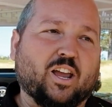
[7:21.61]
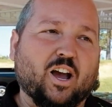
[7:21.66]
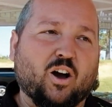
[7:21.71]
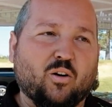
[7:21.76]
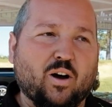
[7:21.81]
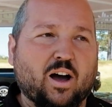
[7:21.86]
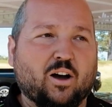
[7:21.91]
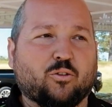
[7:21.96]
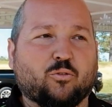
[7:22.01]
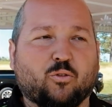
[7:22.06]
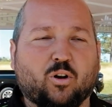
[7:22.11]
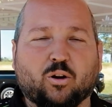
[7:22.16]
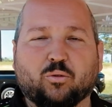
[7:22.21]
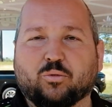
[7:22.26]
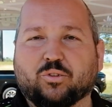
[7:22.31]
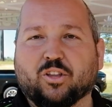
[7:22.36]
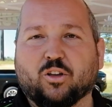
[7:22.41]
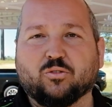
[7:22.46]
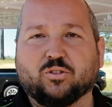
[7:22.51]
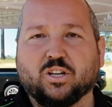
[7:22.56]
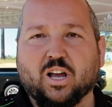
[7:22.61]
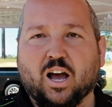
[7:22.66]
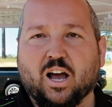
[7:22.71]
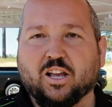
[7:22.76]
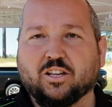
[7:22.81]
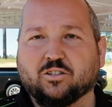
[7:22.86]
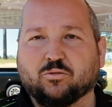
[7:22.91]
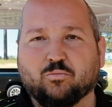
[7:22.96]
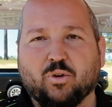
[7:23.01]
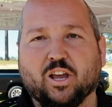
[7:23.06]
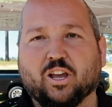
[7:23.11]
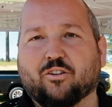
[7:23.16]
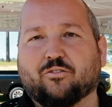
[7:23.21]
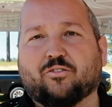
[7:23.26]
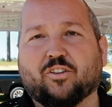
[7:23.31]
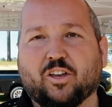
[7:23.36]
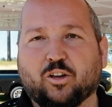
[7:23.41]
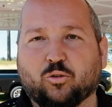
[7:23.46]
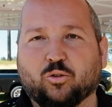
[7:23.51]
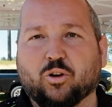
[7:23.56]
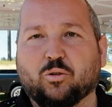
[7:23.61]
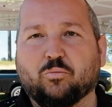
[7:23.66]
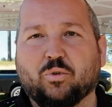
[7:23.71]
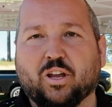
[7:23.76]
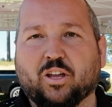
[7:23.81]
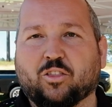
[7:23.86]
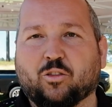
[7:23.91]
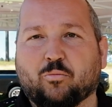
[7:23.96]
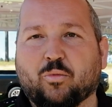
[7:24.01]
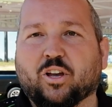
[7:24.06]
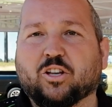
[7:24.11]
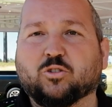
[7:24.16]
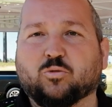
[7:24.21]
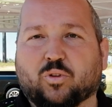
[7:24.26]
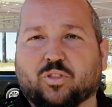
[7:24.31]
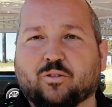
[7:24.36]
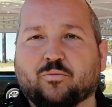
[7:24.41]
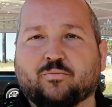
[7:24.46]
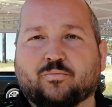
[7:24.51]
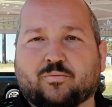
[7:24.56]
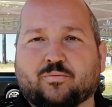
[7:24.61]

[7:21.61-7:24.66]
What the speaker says: go out and run with those guys and make a field and be in the mix with them.